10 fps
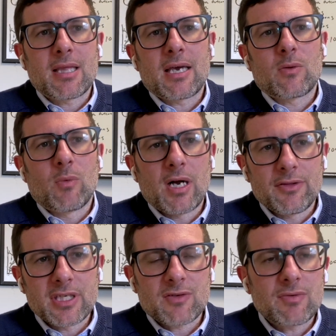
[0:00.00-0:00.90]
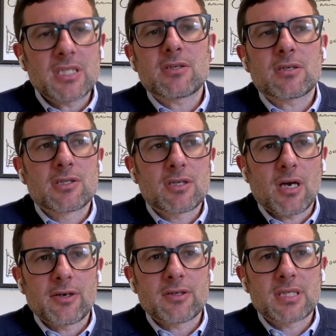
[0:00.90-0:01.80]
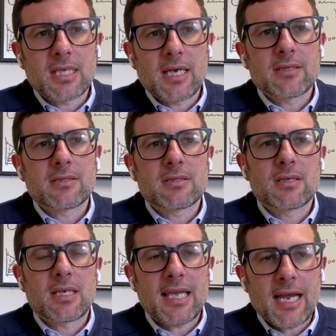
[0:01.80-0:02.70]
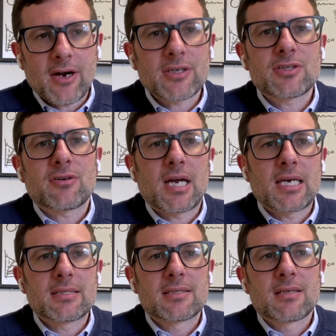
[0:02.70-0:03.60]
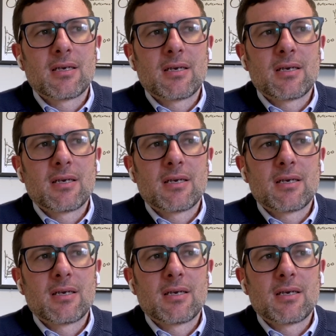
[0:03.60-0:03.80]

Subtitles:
that while this research to understand and characterize